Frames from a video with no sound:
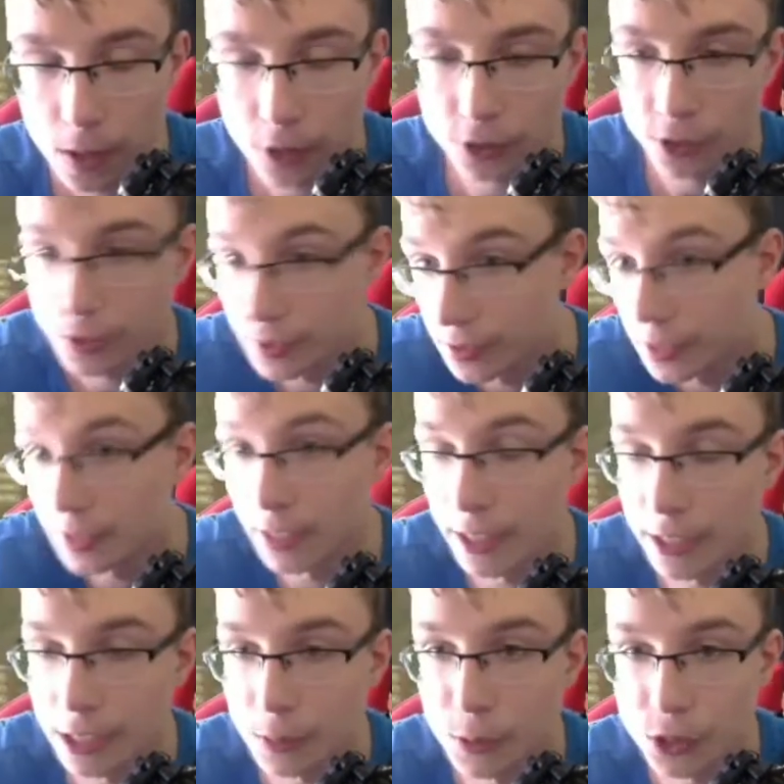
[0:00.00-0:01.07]
Also, you see, the
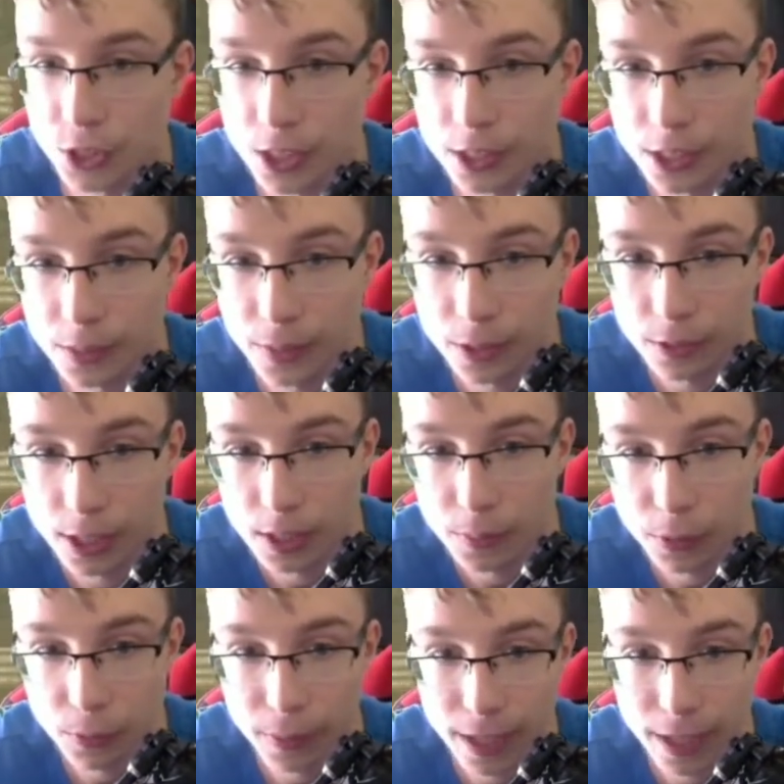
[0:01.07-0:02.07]
Healing Wish healing my dragapult